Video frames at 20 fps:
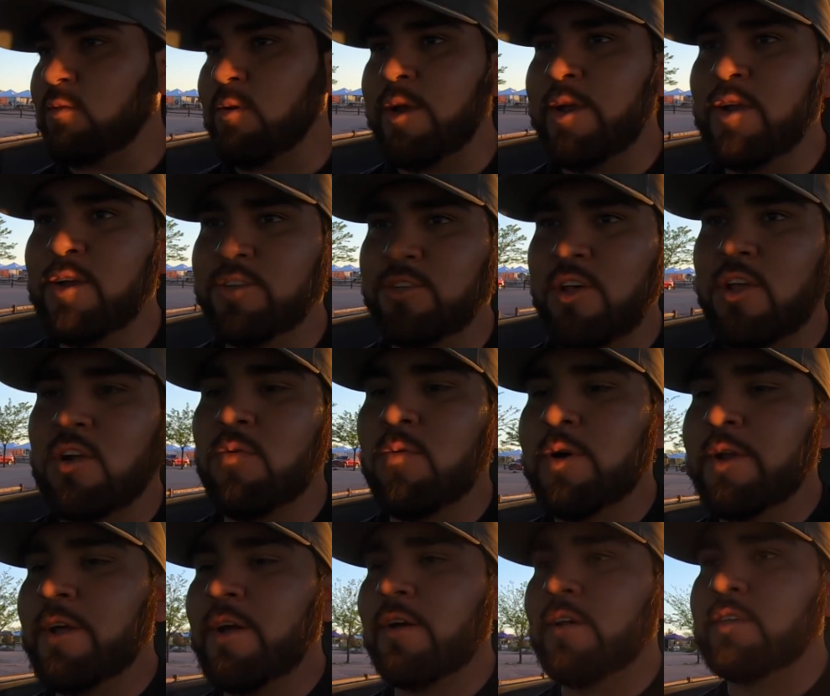Right here, so I don't
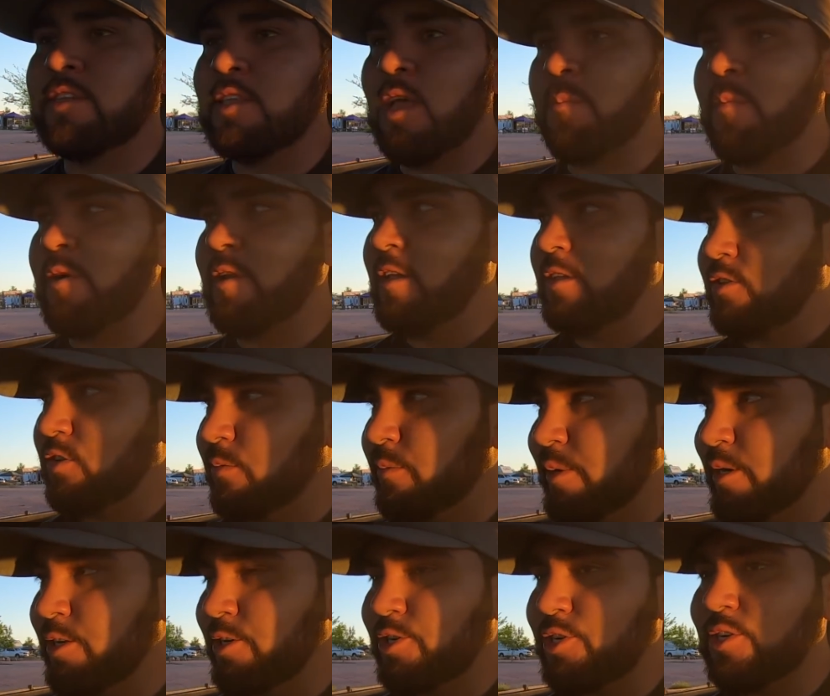want to step on it too
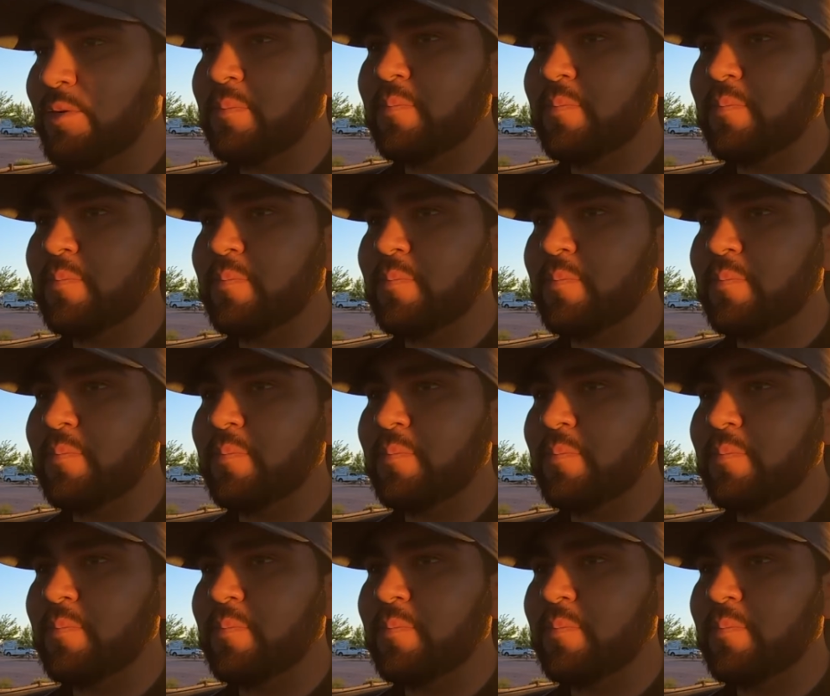much.